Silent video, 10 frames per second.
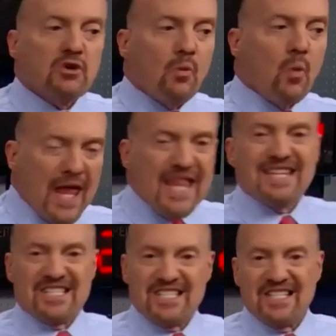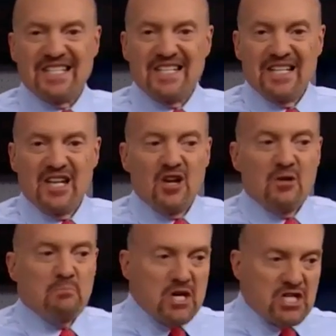wins.
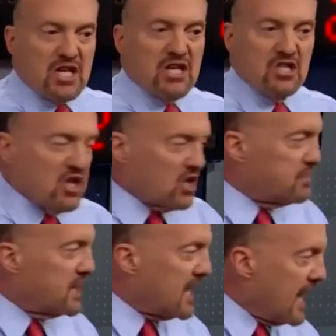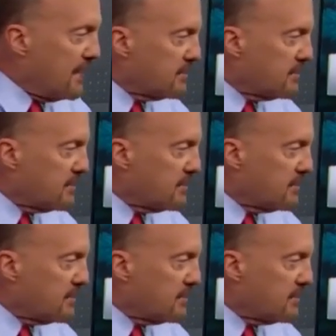Michigan just became, I